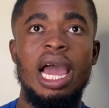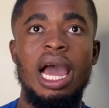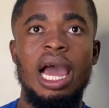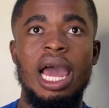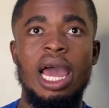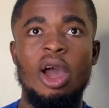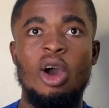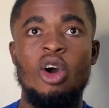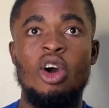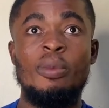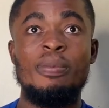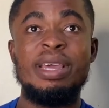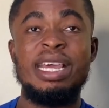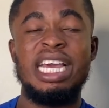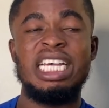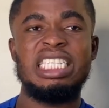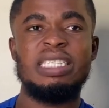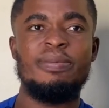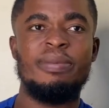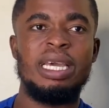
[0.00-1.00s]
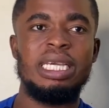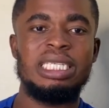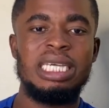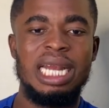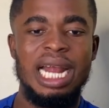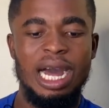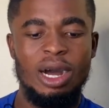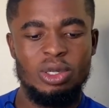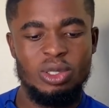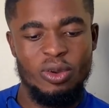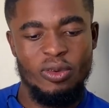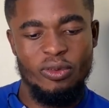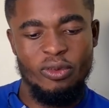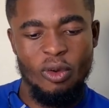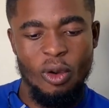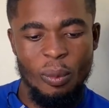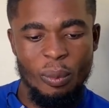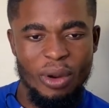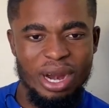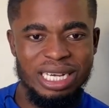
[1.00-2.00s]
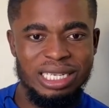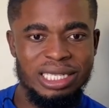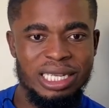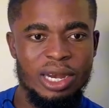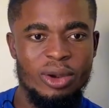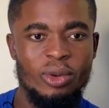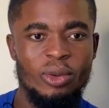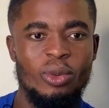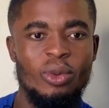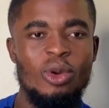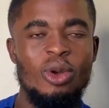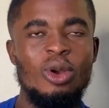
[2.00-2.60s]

or be estimated out of 4.0.